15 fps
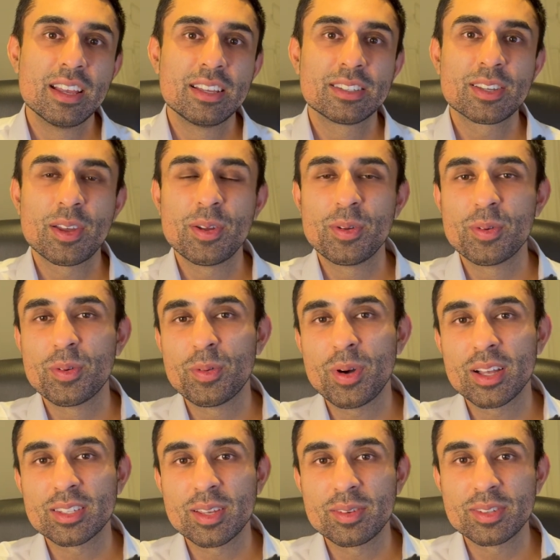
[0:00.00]
So
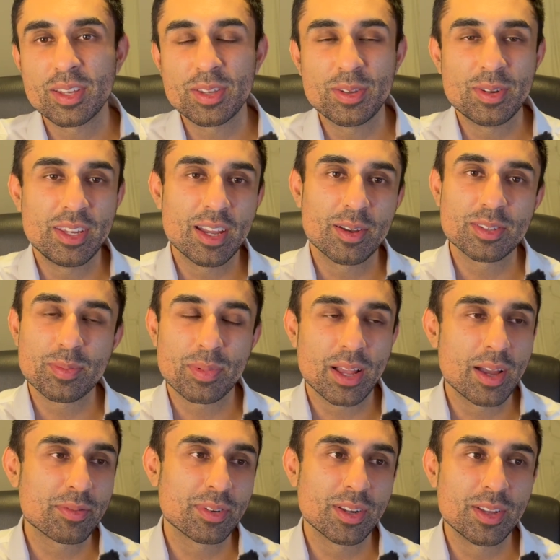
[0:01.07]
whilst I was at uni, I was
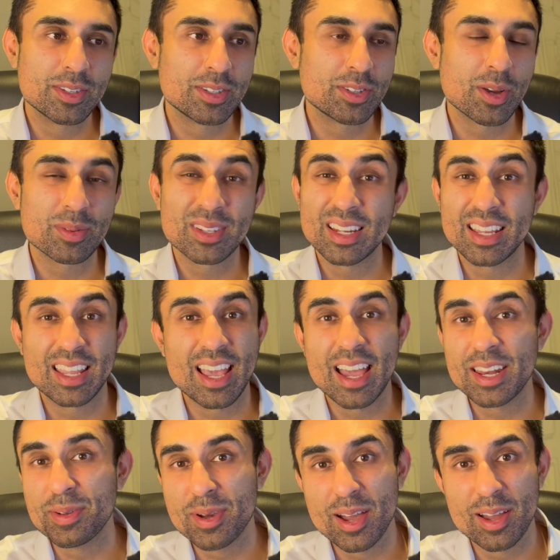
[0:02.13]
applying for loads of jobs. I didn't get
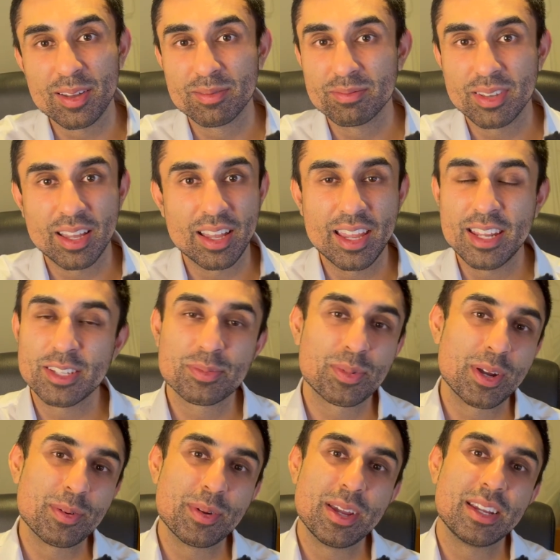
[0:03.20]
anywhere in
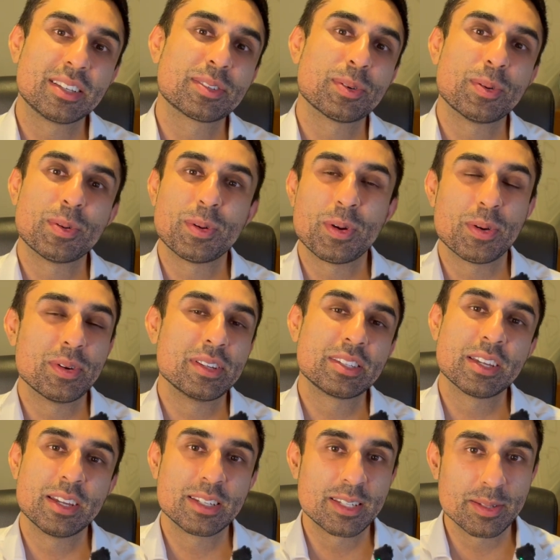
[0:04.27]
spring weeks or
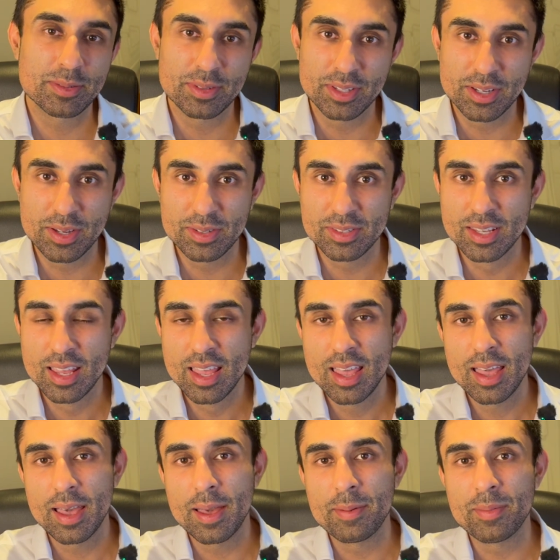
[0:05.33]
internships for those.
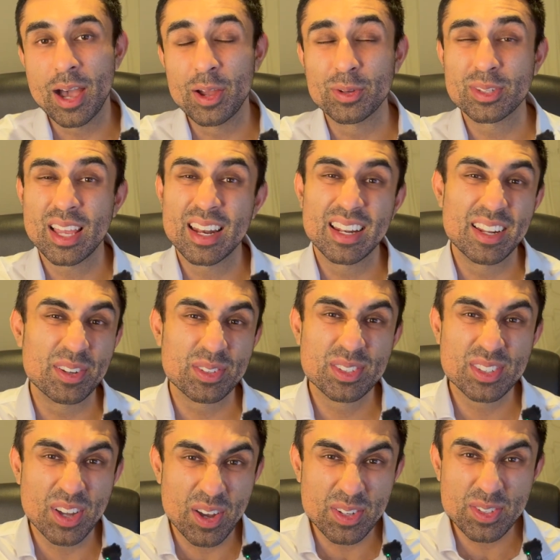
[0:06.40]
I also had a little
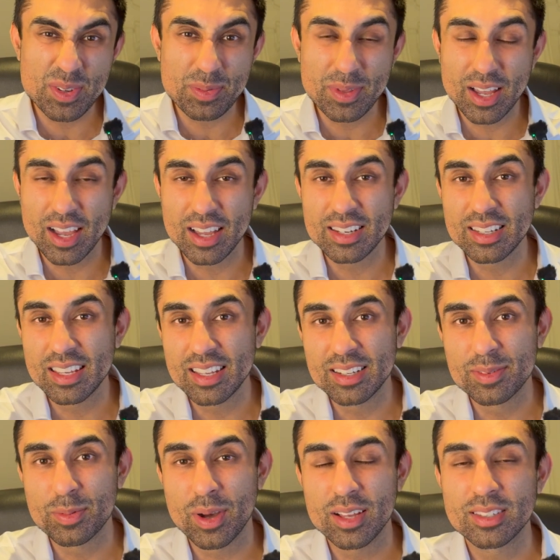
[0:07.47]
startup that I
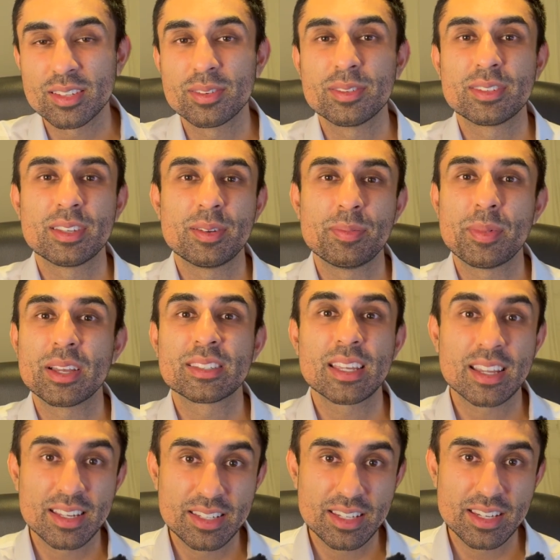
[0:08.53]
did whilst I was in my
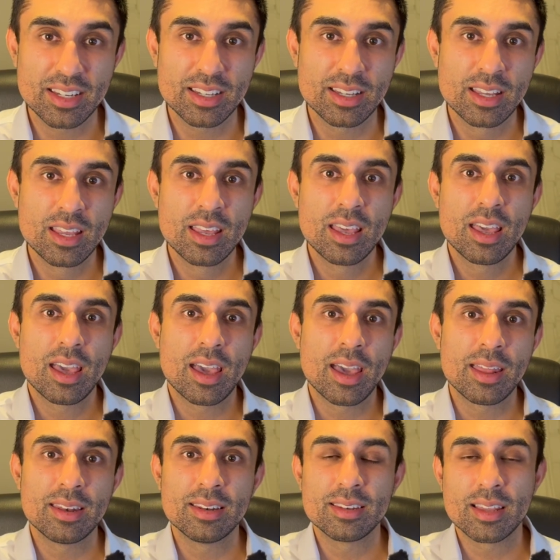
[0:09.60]
second year,
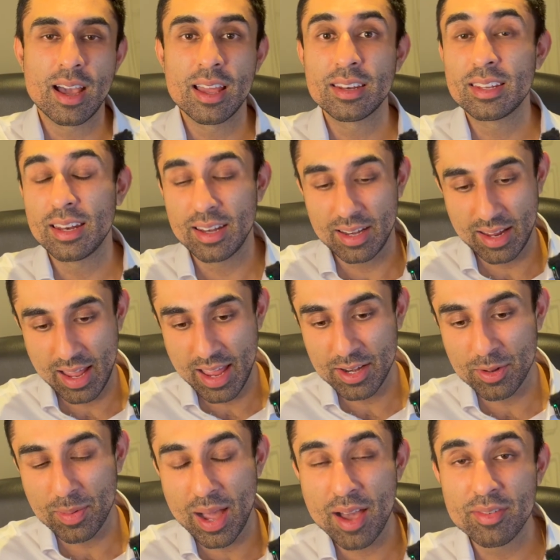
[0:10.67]
and I didn't end
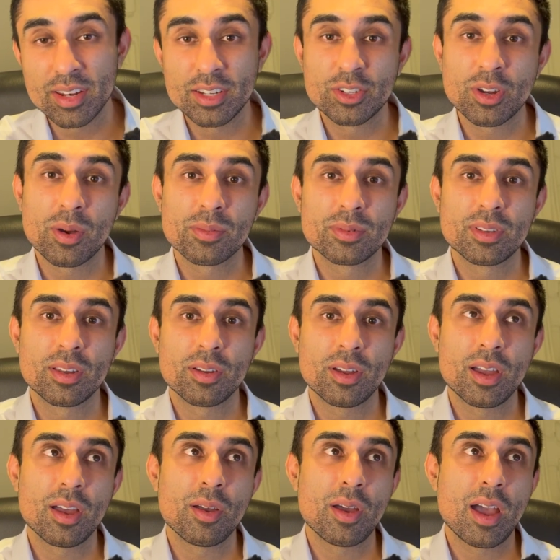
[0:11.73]
up having a job
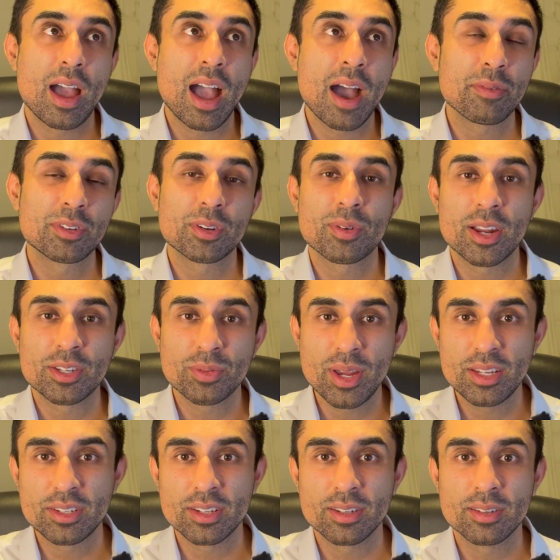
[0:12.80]
after
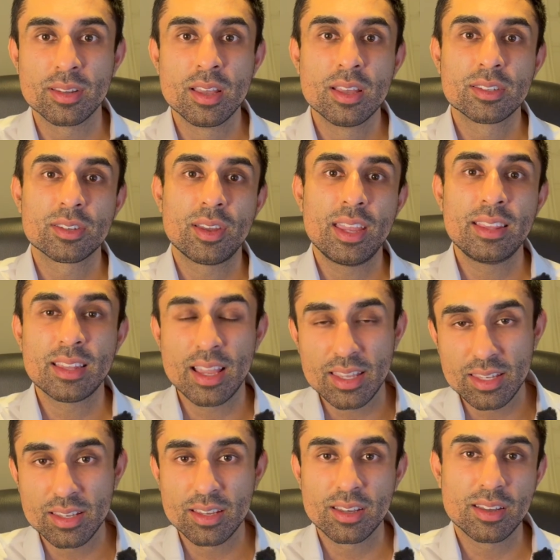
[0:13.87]
graduation. So in that
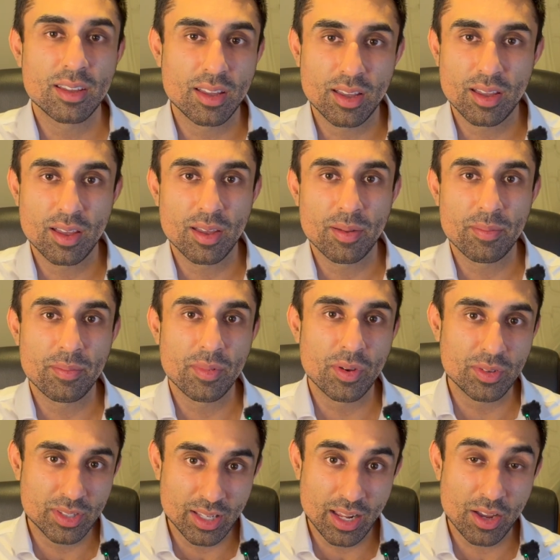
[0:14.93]
year,
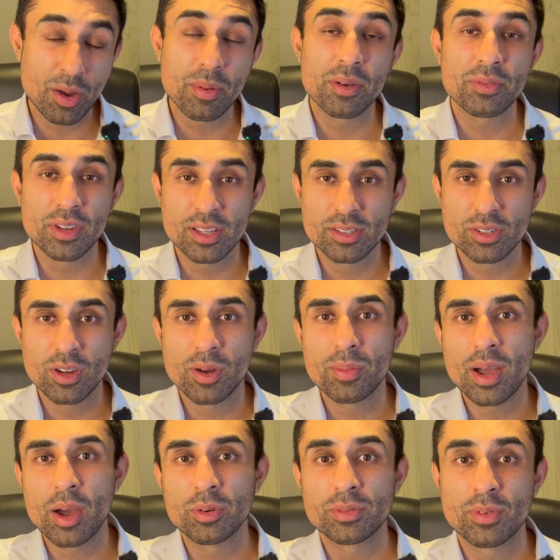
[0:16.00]
until I got my first job,
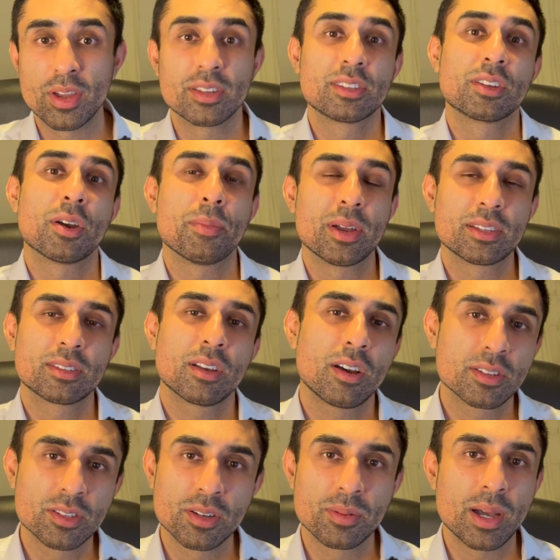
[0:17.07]
I was focusing on my
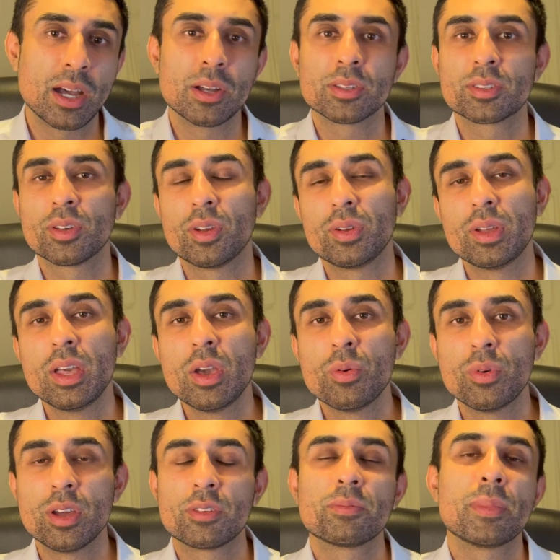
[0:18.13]
startup. I also
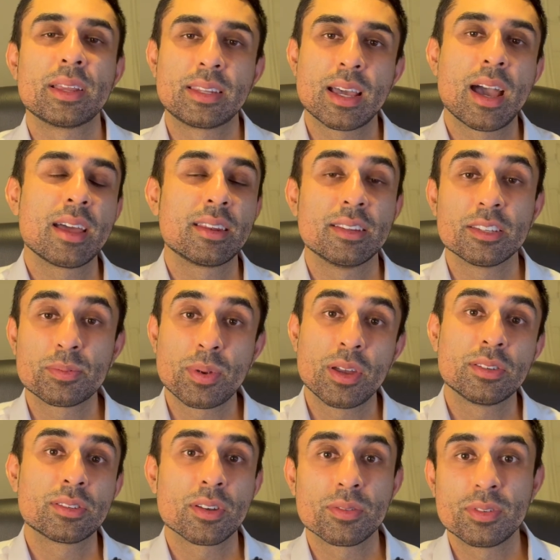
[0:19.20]
worked for my dad in his
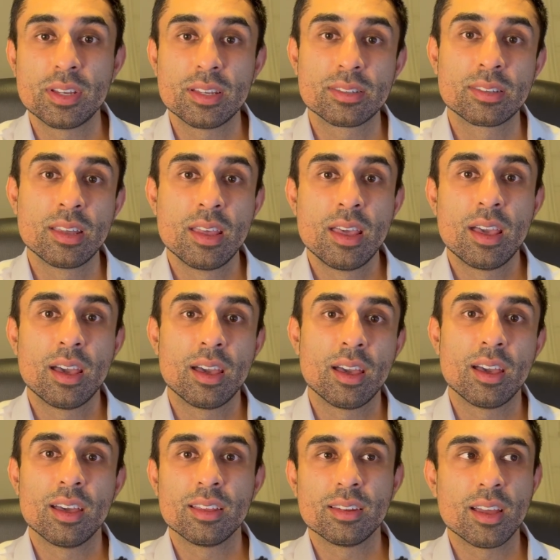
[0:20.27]
post office,
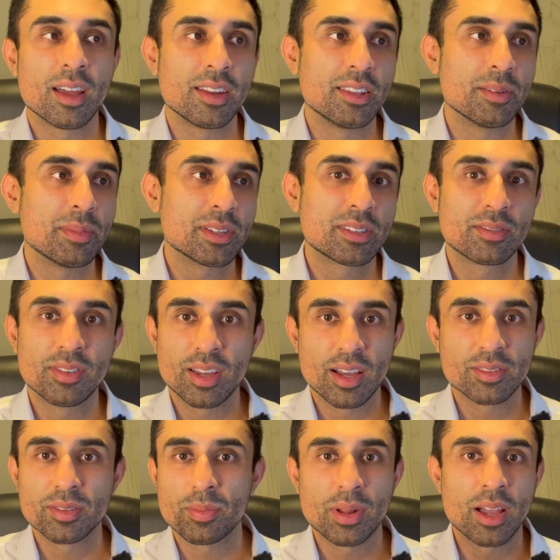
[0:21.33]
and in the midst of it, I
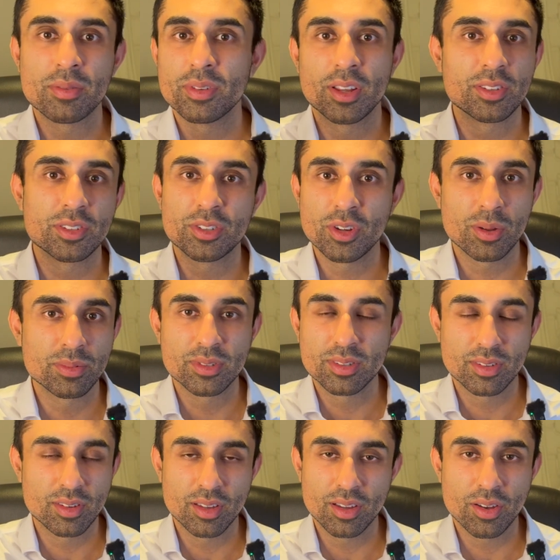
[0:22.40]
was applying for loads of jobs
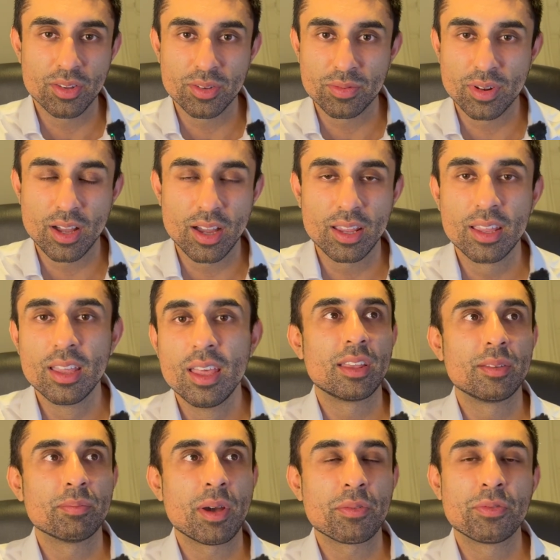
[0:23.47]
on the fly.
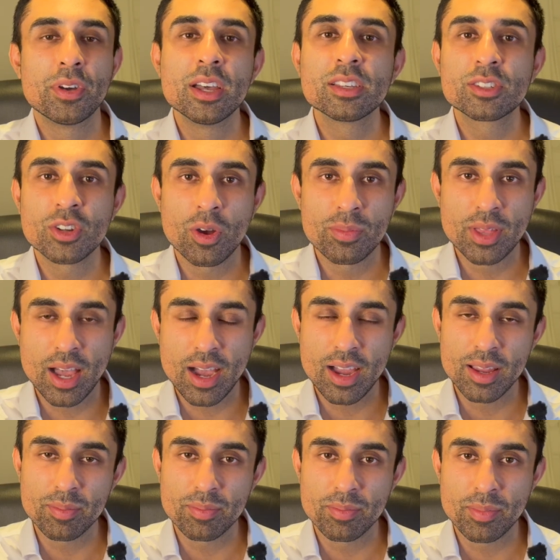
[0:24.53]
My first job that
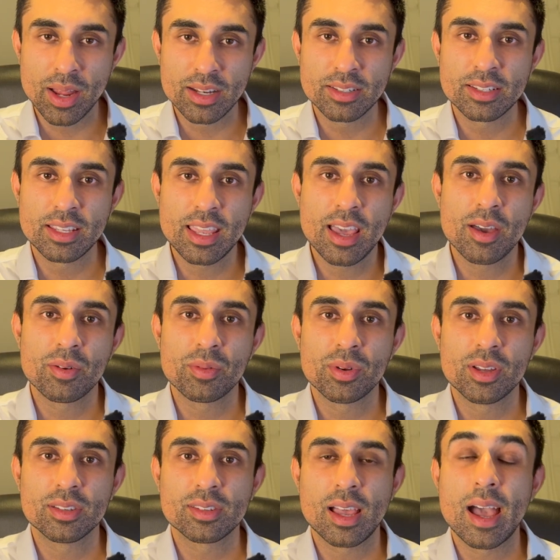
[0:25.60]
I managed to get
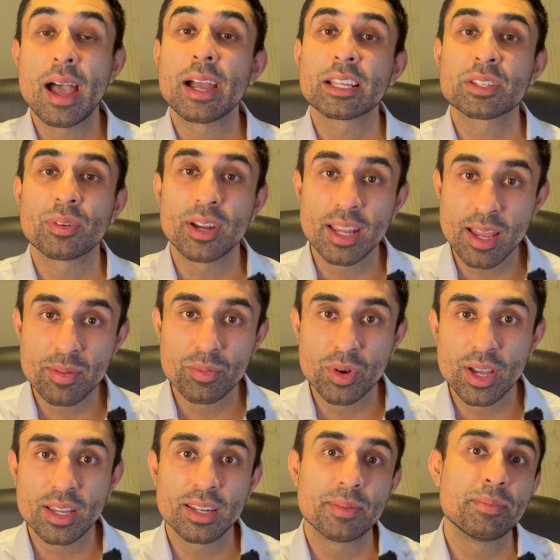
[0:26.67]
was at AXA IM,
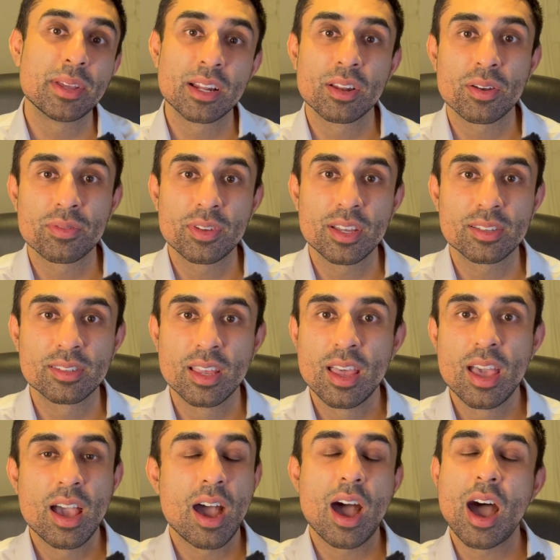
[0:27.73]
working in middle office.
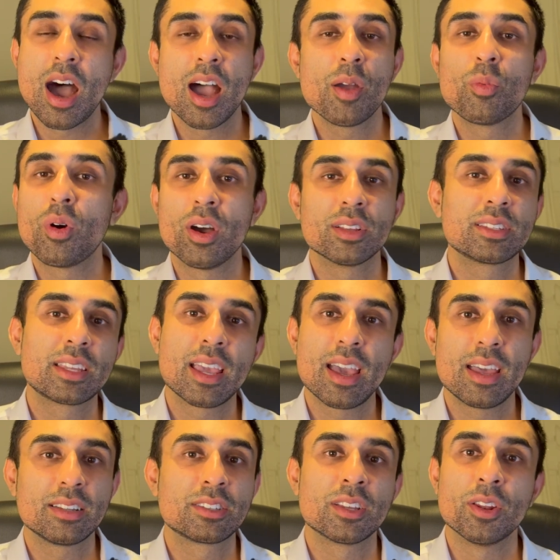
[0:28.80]
I wanted to
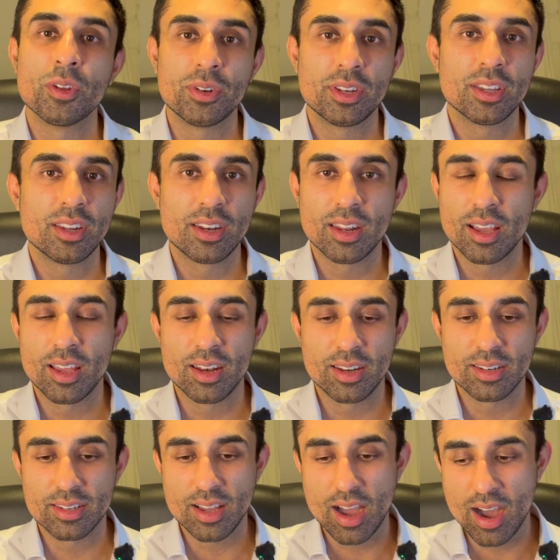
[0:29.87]
get to London,
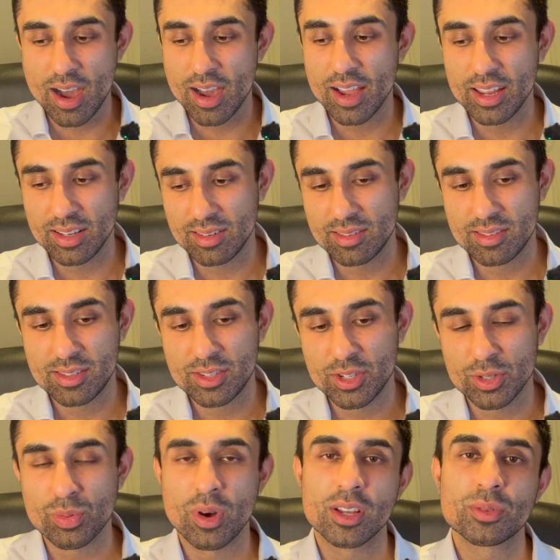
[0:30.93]
and I
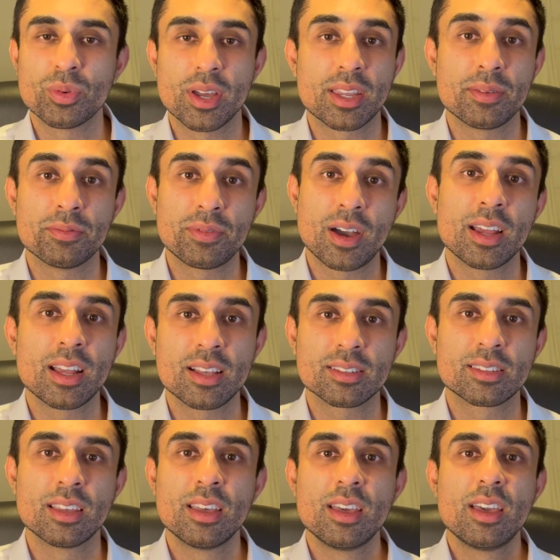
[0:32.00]
just wanted to work in
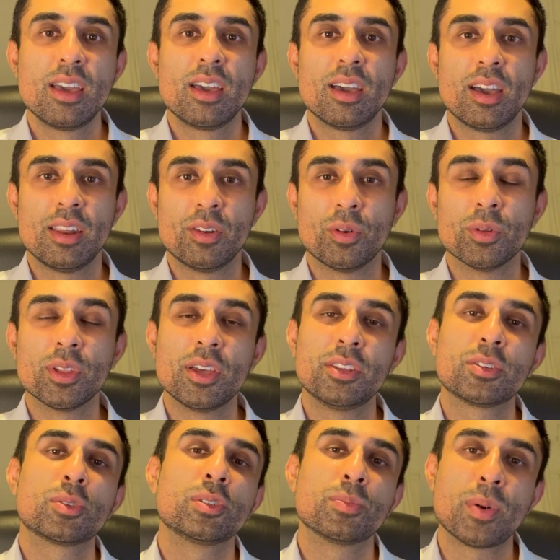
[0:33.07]
finance. And although
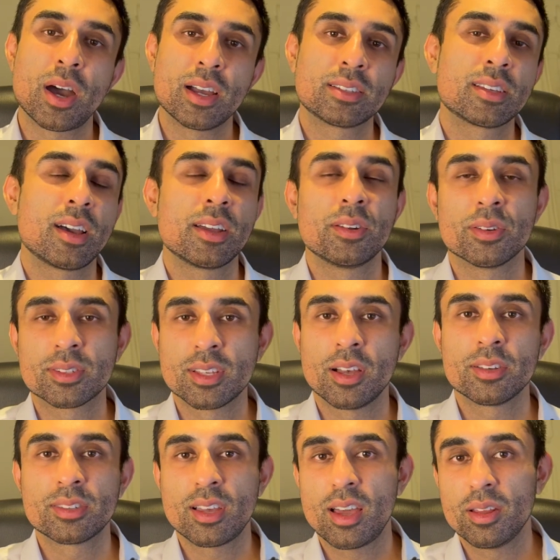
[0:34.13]
this was buy side, not
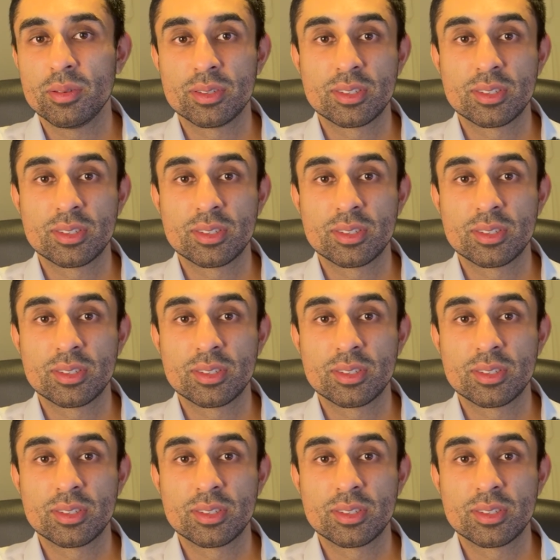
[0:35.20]
sell side, it was